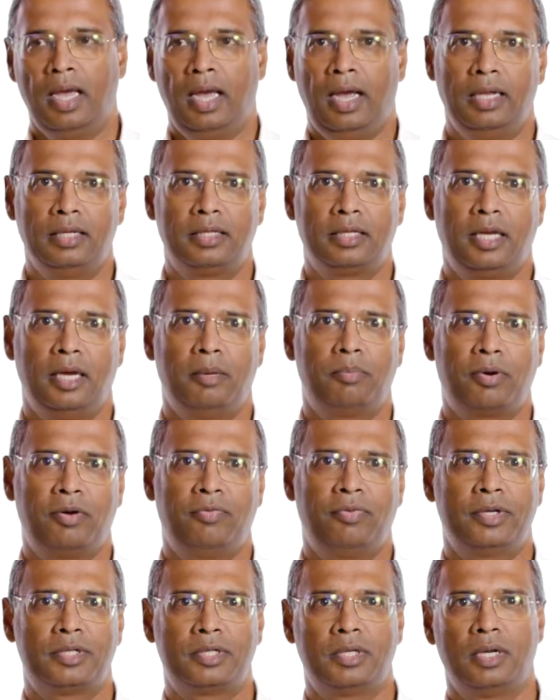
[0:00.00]
healthcare
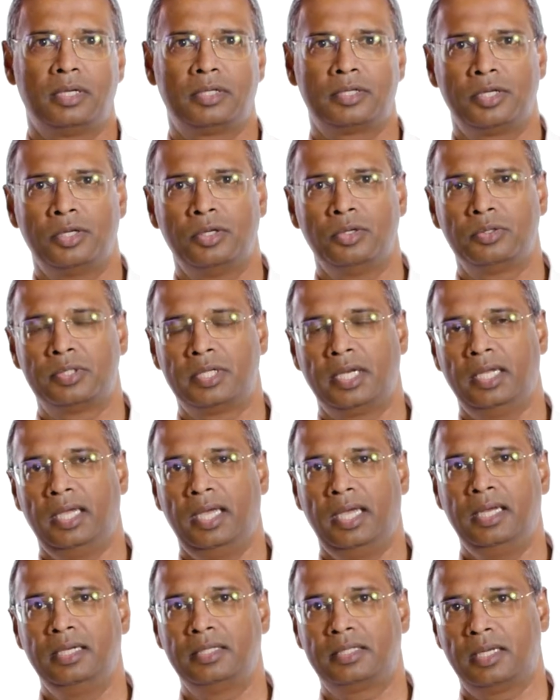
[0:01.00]
professionals use an
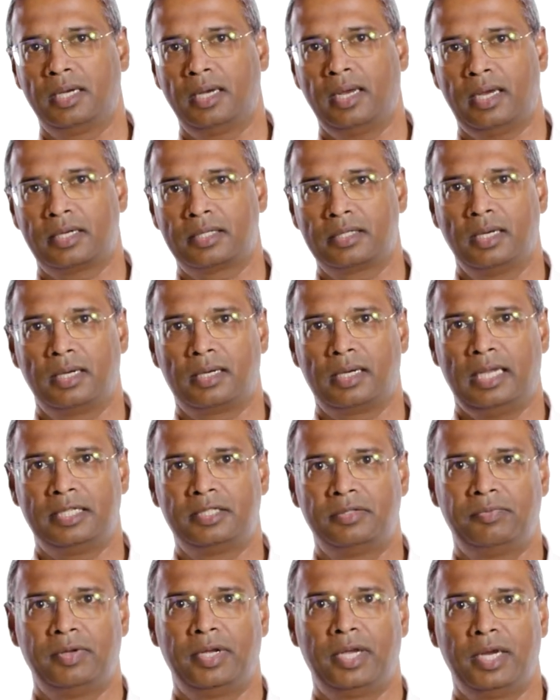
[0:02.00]
international
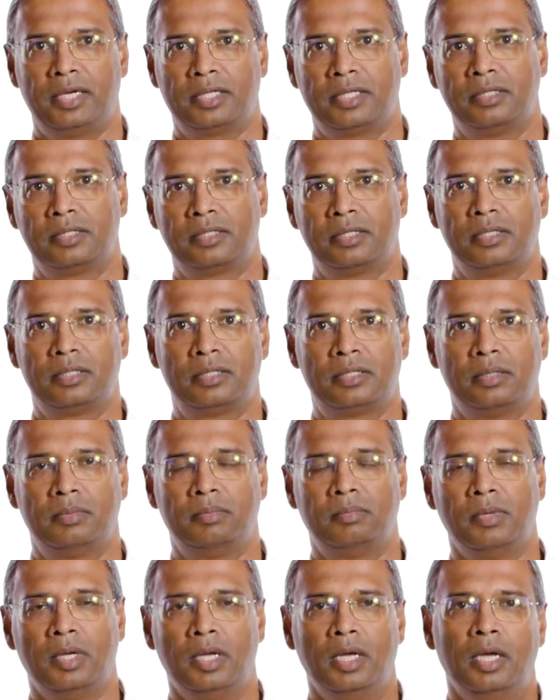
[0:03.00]
classification
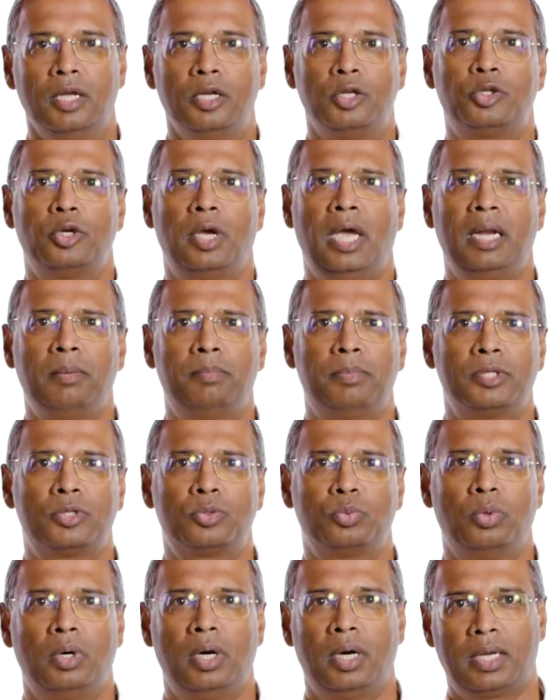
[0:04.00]
system to help
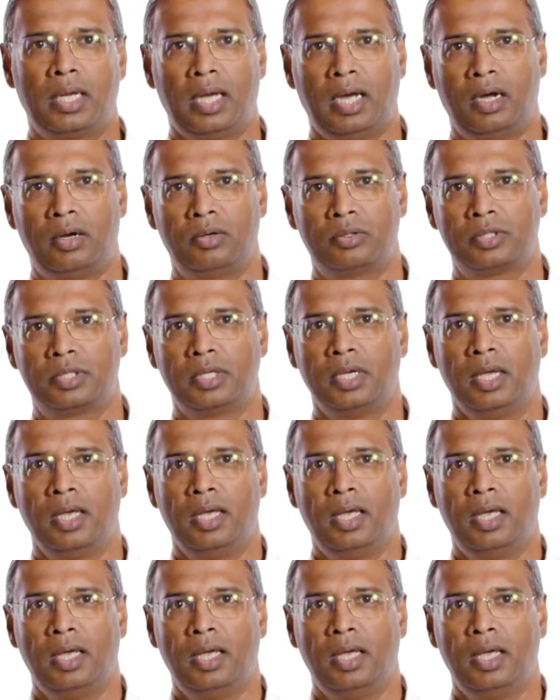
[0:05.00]
us work out